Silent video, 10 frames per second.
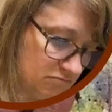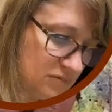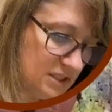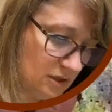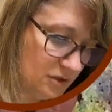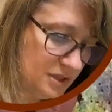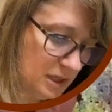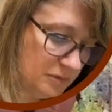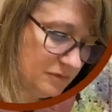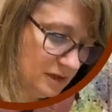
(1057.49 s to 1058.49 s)
sit on
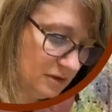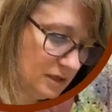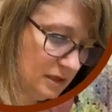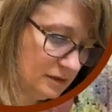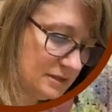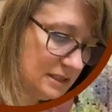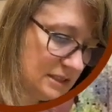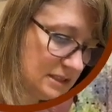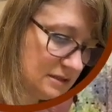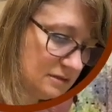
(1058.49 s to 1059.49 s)
top of the other colors.
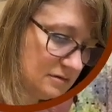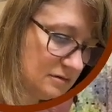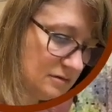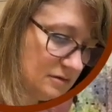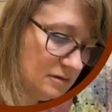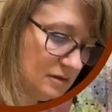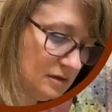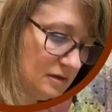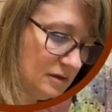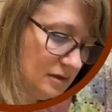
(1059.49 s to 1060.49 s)
That's
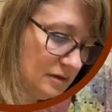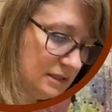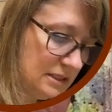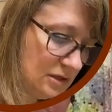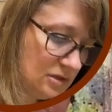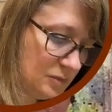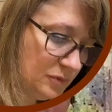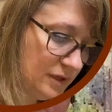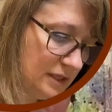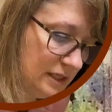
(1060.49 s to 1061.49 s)
actually
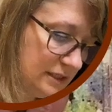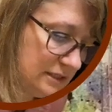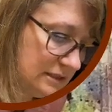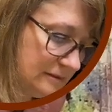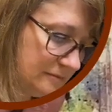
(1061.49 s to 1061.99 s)
pretty nice.